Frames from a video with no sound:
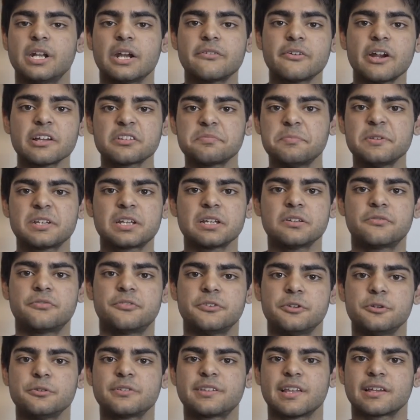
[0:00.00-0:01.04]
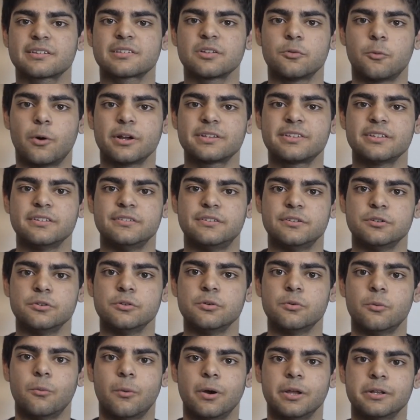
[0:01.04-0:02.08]
it never has to be confused as to what to
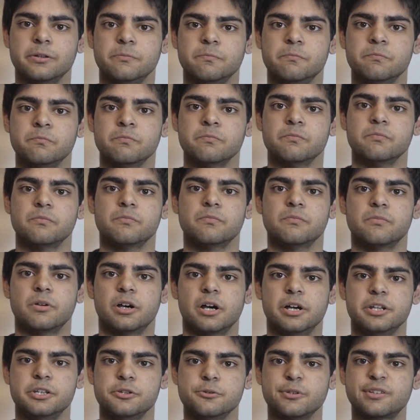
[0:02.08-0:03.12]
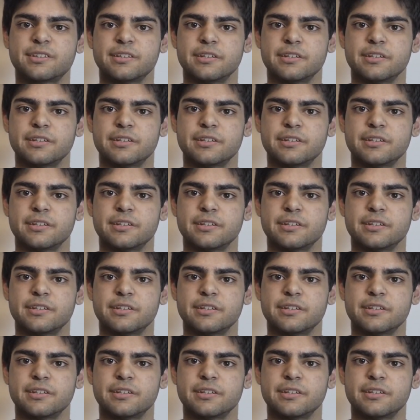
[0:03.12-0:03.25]
do when a new